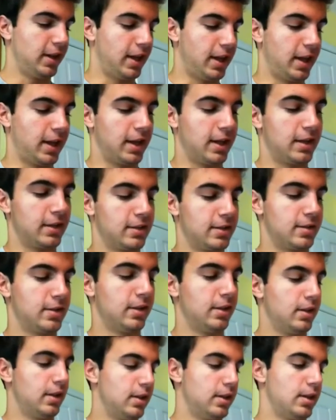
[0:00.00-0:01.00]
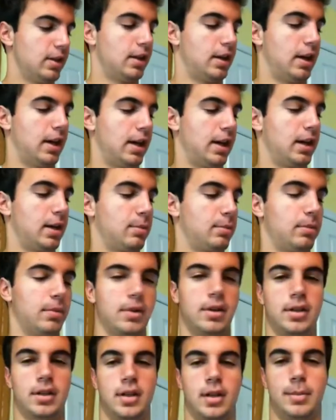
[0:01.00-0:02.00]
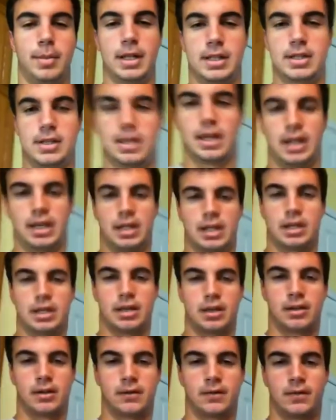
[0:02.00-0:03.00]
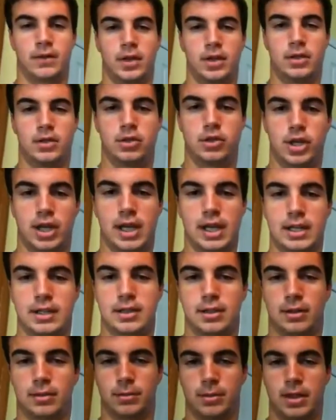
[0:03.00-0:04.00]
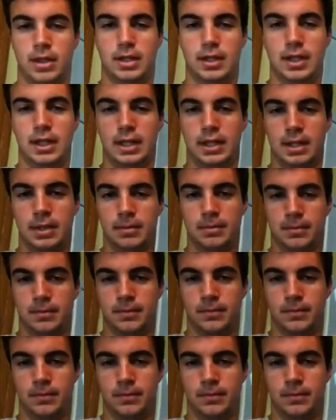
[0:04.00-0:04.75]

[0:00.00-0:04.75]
And I'm about to take Jacked 3D.